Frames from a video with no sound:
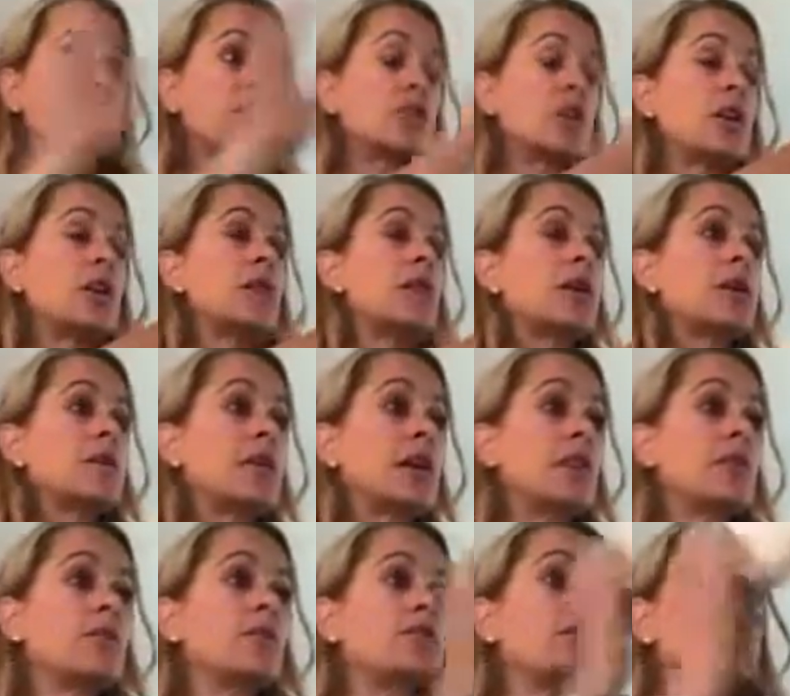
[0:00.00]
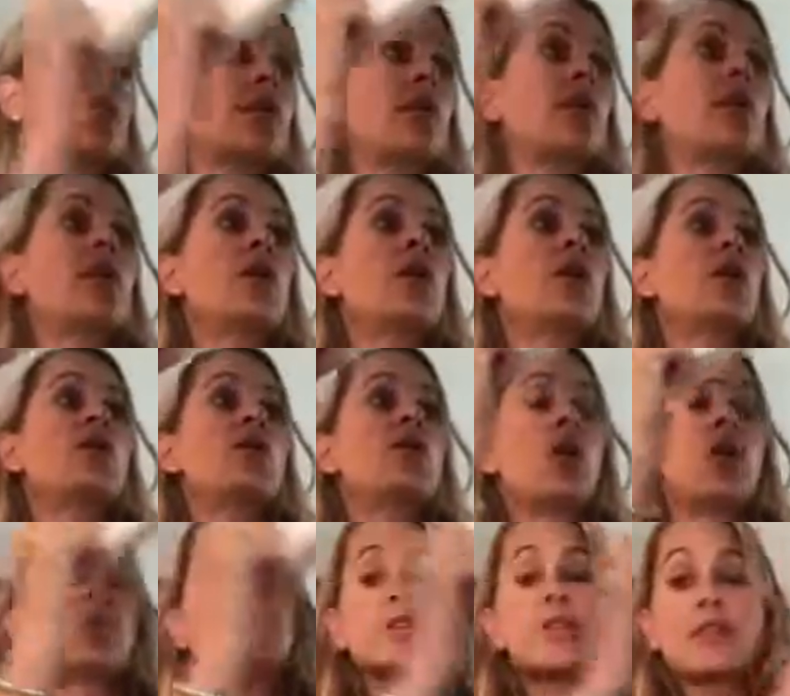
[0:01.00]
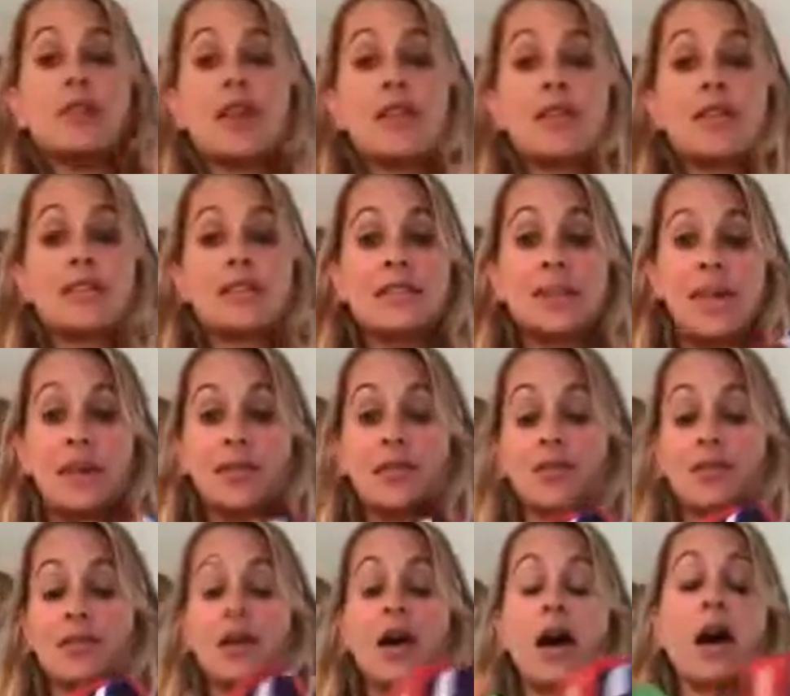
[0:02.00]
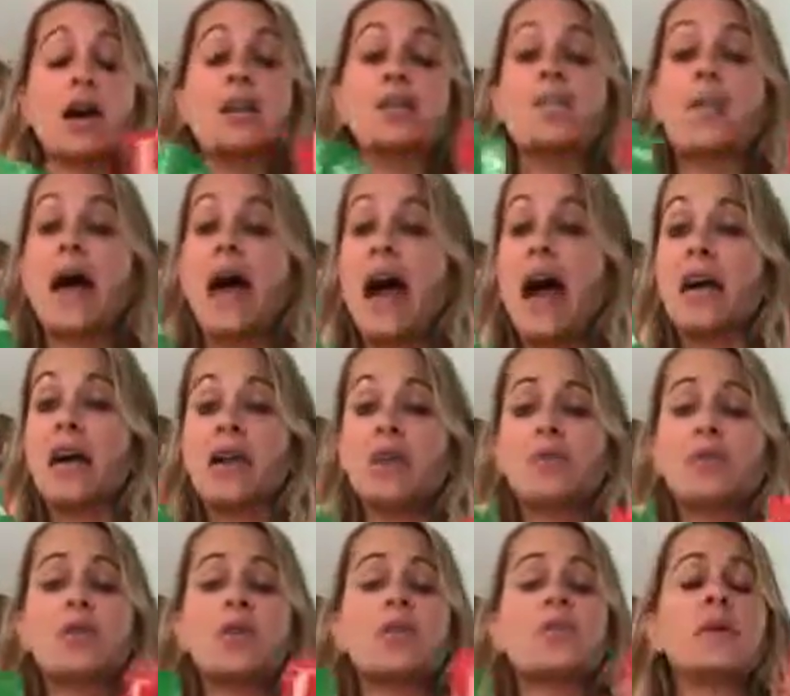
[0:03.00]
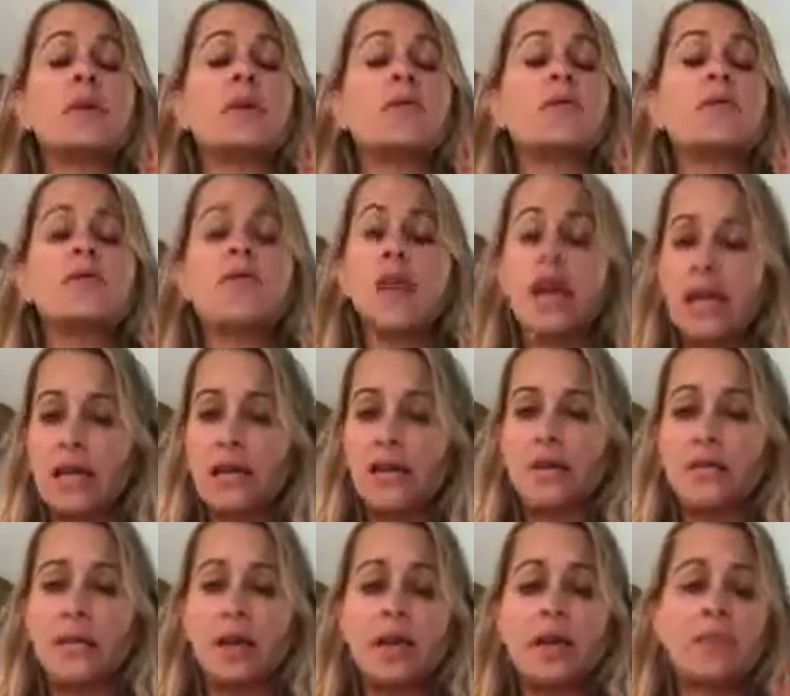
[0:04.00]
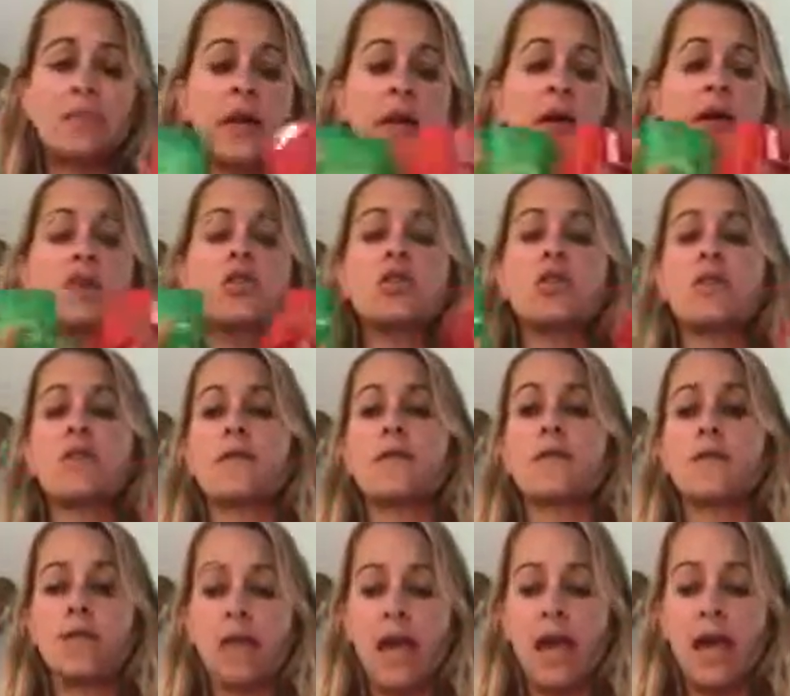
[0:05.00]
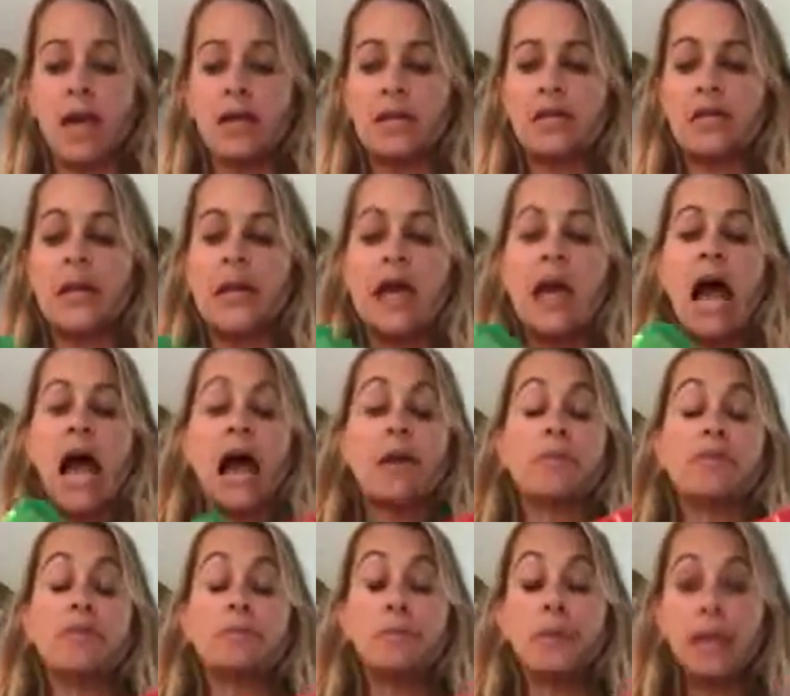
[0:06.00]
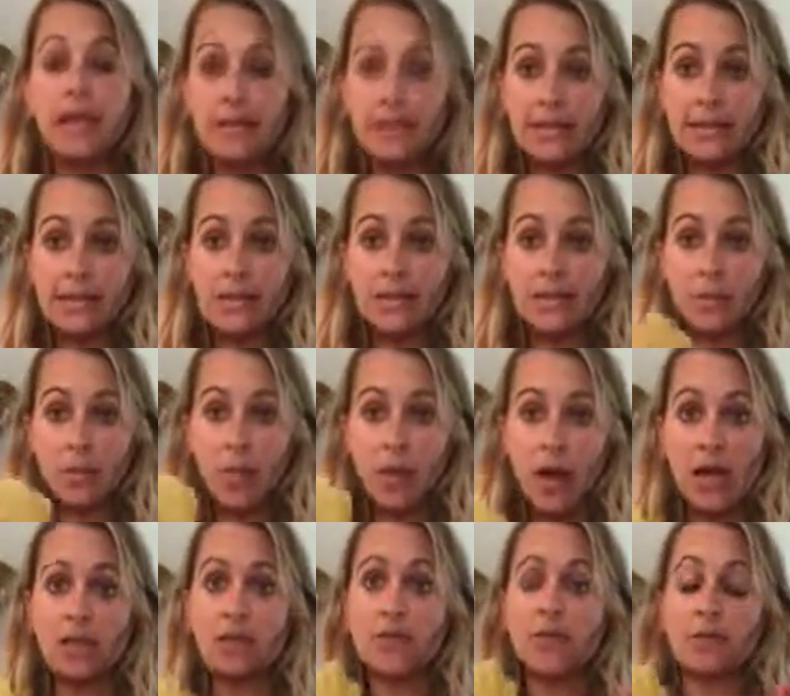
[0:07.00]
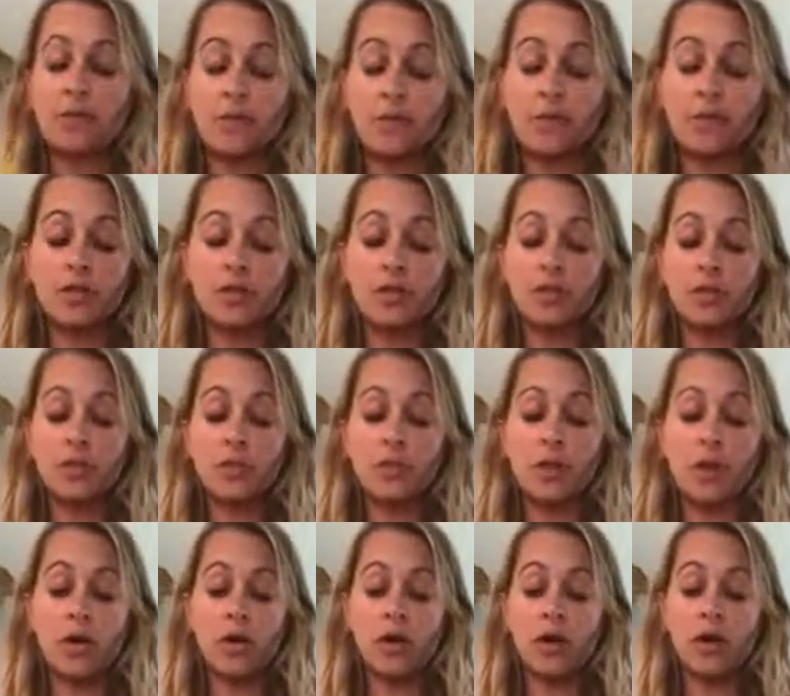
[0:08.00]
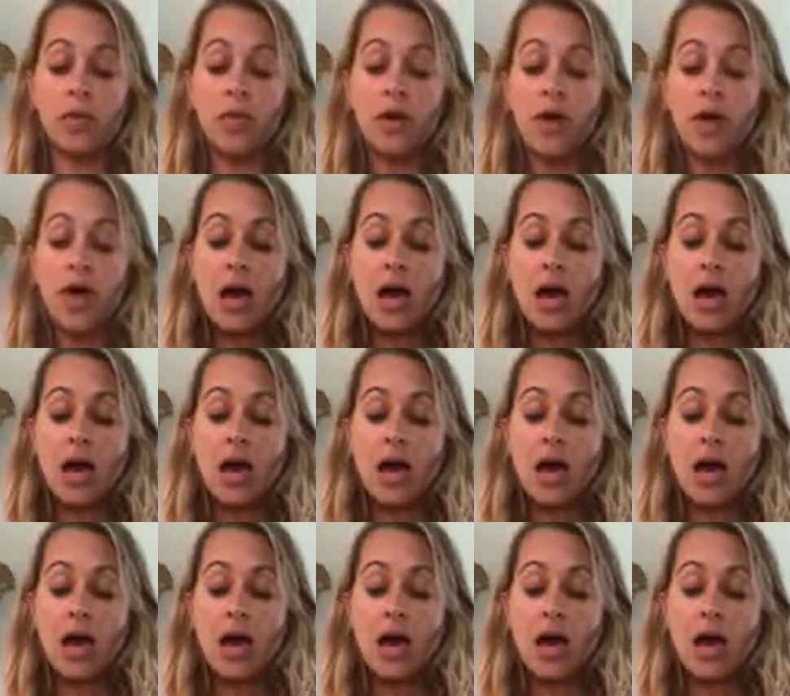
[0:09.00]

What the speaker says: show you the containers. So you'll also get all the containers. Unpack them. Don't be afraid of them. They are your friend. I was pleasantly surprised when I first started this program